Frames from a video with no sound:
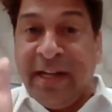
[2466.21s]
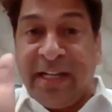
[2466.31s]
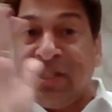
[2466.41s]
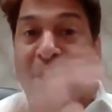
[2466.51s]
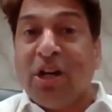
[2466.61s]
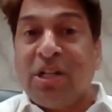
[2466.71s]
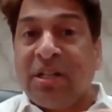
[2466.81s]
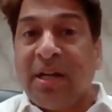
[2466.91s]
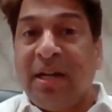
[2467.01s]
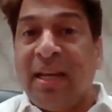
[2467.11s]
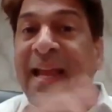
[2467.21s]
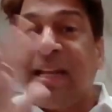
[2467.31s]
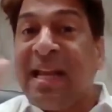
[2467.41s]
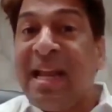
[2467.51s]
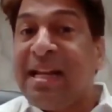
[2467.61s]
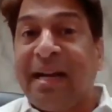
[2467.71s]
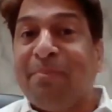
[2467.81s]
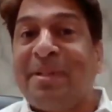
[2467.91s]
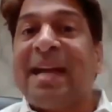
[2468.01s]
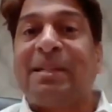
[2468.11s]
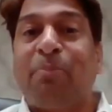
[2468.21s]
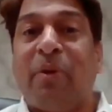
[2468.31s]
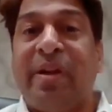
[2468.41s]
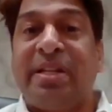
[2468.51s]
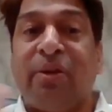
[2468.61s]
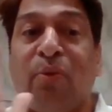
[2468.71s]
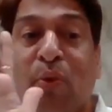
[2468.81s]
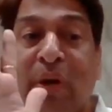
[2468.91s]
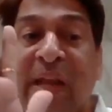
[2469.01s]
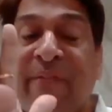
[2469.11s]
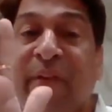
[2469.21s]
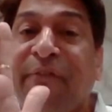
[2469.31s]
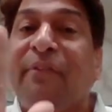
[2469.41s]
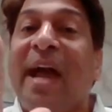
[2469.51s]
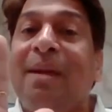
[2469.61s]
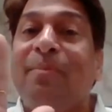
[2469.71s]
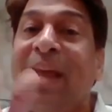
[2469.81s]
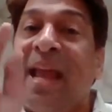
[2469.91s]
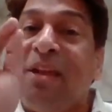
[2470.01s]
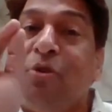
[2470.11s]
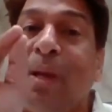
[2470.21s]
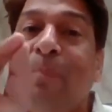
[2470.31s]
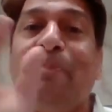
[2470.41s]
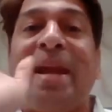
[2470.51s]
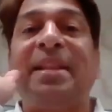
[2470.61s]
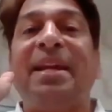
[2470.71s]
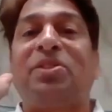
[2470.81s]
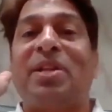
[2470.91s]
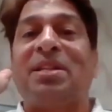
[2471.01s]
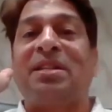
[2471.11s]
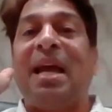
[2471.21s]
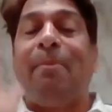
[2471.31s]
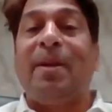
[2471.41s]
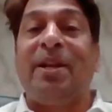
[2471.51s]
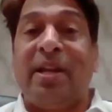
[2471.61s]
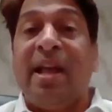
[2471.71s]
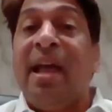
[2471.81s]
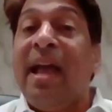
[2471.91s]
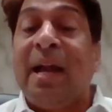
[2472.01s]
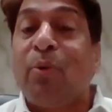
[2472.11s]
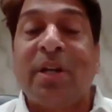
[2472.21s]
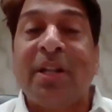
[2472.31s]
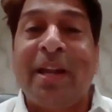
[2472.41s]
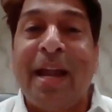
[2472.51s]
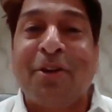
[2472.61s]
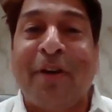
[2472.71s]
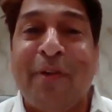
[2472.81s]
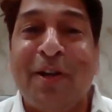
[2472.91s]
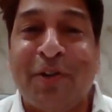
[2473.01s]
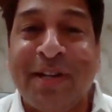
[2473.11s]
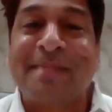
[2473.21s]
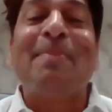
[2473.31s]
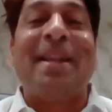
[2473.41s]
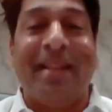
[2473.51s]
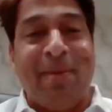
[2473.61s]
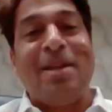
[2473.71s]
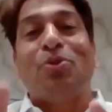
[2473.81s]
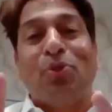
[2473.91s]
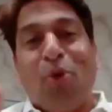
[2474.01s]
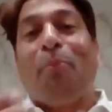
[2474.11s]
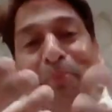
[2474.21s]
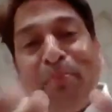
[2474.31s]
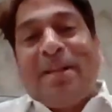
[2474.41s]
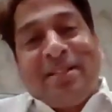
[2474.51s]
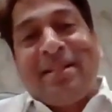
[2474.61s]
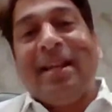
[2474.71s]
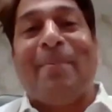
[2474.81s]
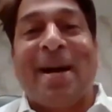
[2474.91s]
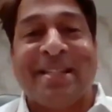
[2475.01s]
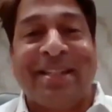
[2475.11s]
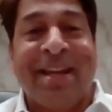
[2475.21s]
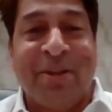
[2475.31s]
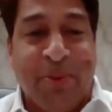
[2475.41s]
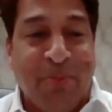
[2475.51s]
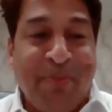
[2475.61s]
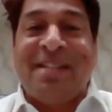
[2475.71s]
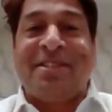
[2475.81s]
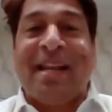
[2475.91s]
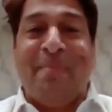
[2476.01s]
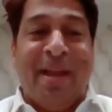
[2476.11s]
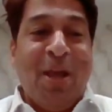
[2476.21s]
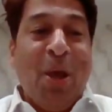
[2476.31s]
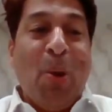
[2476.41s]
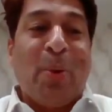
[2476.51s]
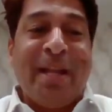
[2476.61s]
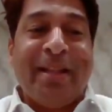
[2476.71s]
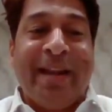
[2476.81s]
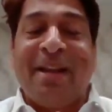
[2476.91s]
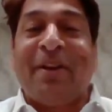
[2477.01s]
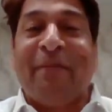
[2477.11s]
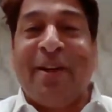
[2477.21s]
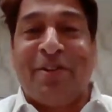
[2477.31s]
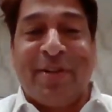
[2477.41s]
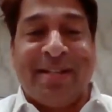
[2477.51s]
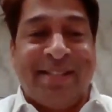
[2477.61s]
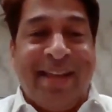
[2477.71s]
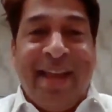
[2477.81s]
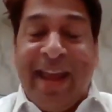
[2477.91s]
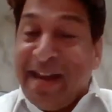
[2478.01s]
It is not like income tax provision. Only for 5 days you will pay the interest liability. And what is the rate of interest? By the way, you know, but still I'm asking you. Please tell me, what is the rate of interest?